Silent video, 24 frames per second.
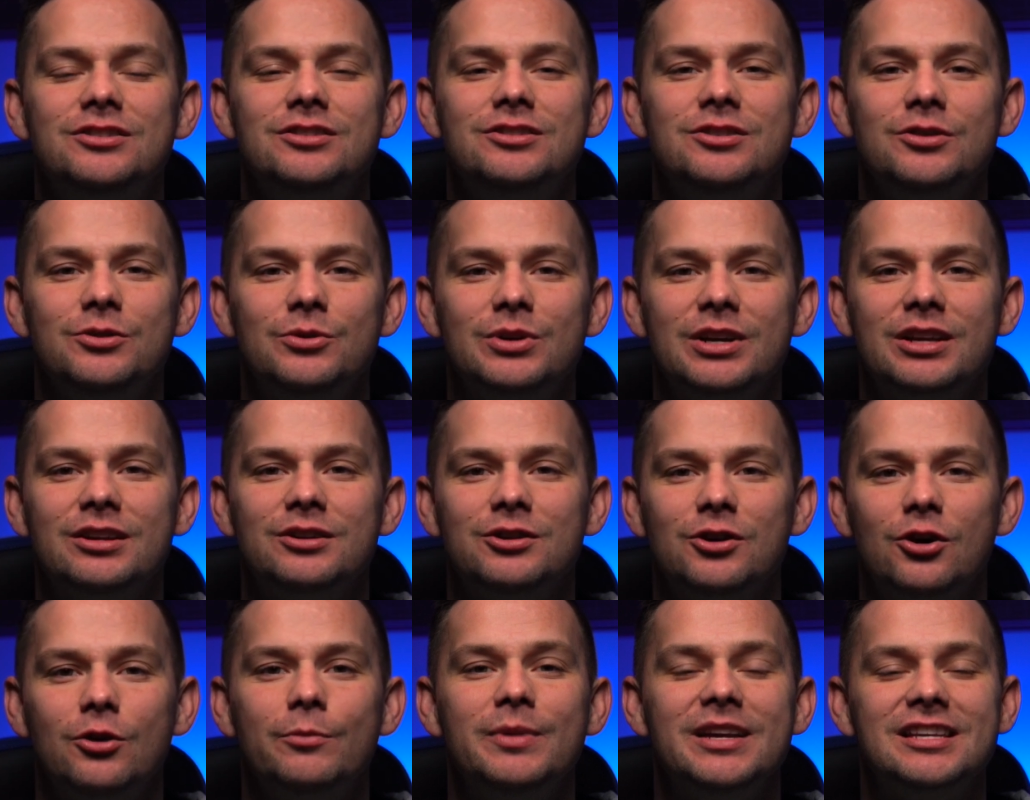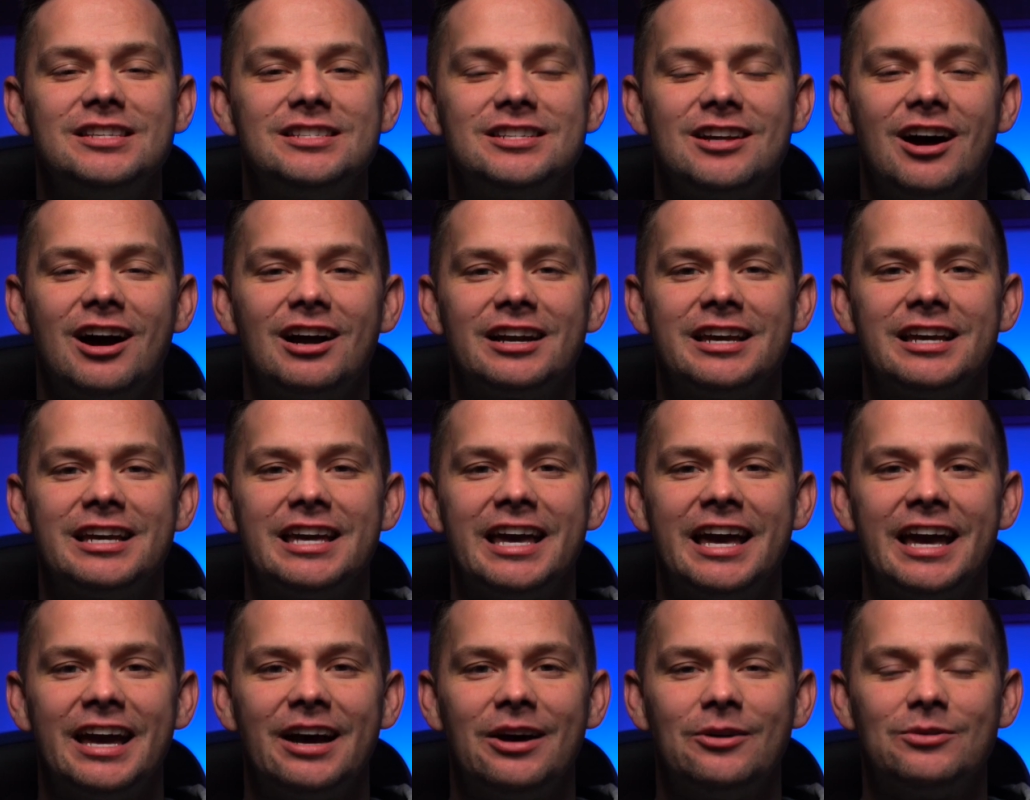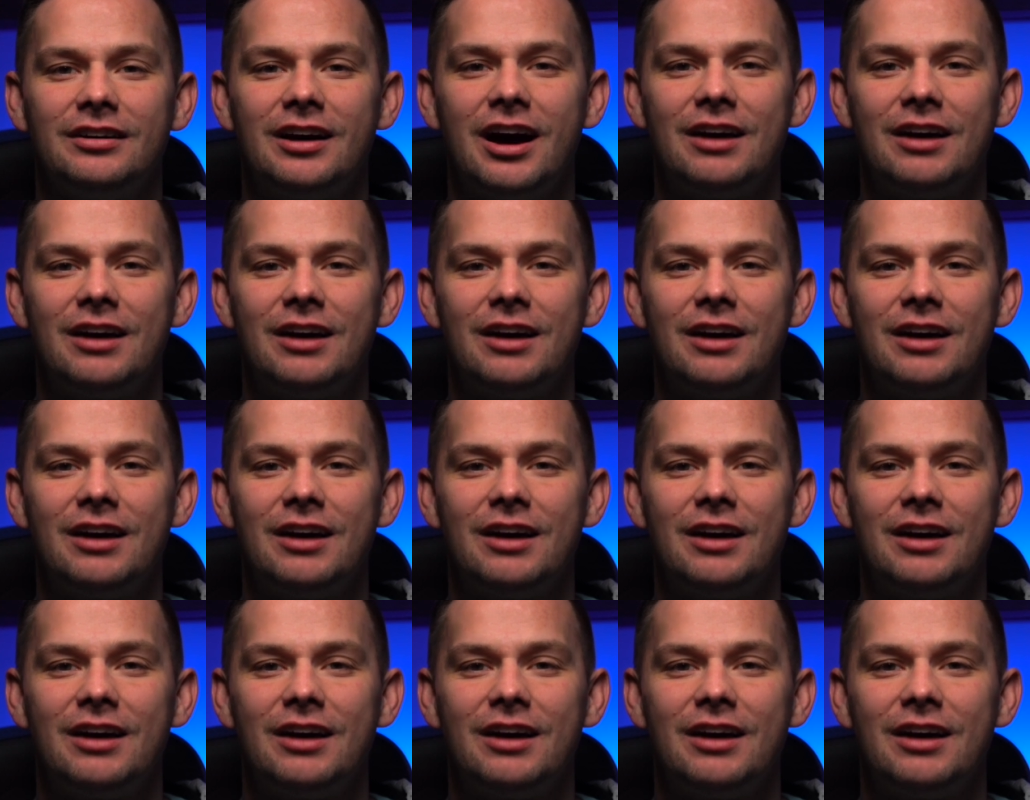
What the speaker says: to an Adobe Stock account.